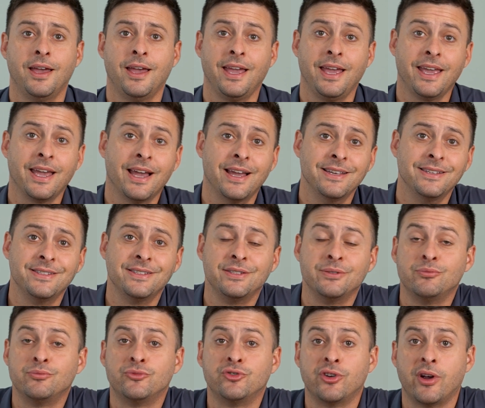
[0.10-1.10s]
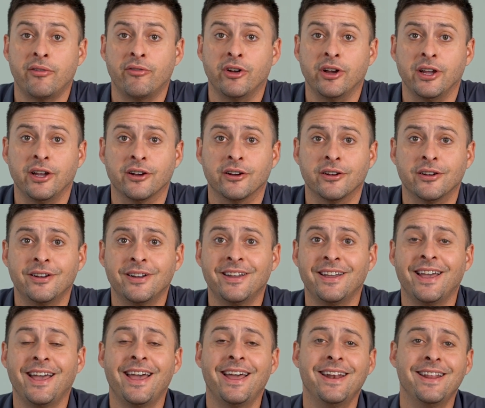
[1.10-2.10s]
Hey guys, Trevor here.
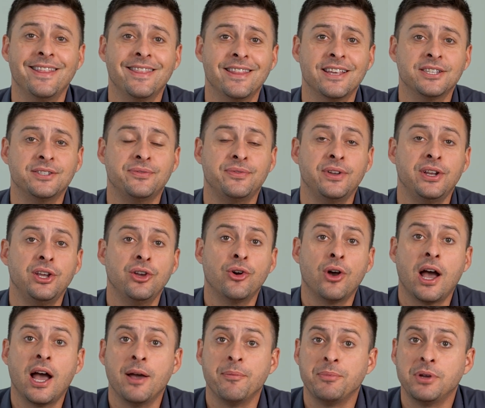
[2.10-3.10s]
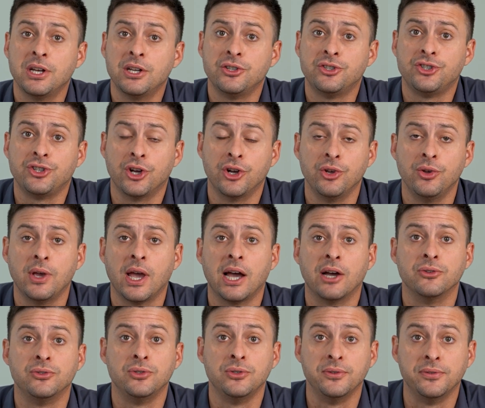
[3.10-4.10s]
And in this video, I'm going to show you
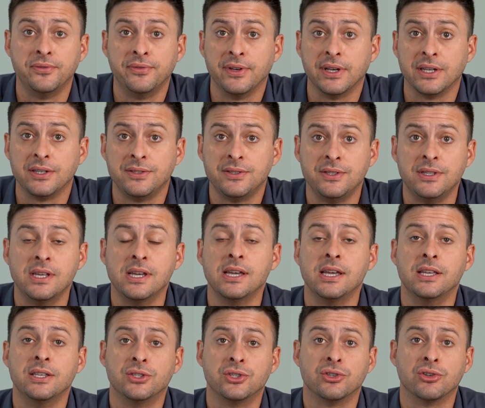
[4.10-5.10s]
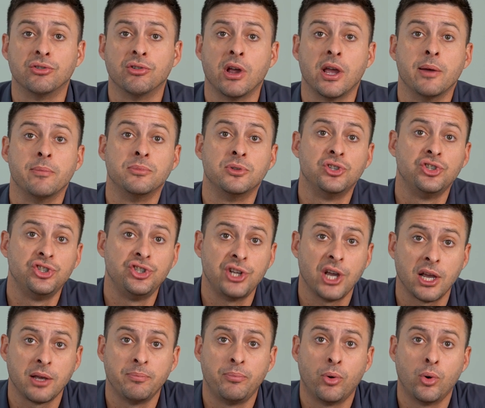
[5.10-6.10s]
how to fix the Instagram
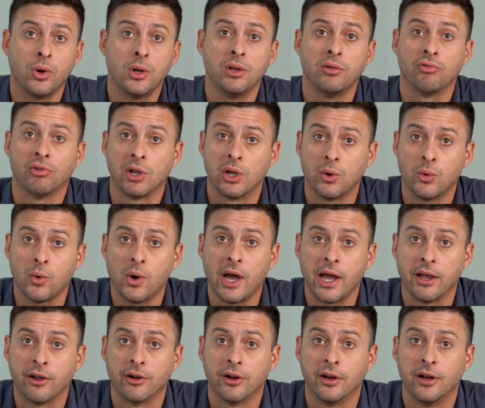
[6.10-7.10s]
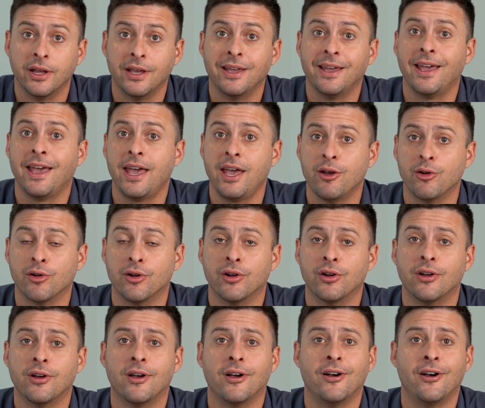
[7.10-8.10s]
checkpoint required
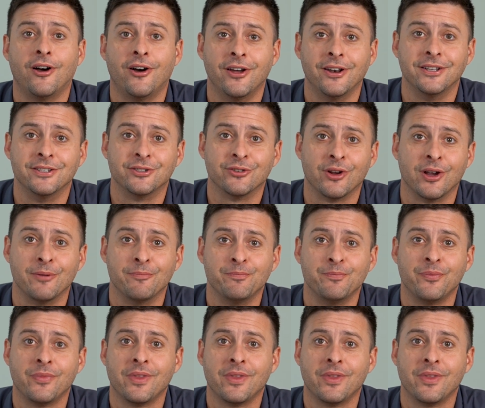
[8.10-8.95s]
error on Instagram.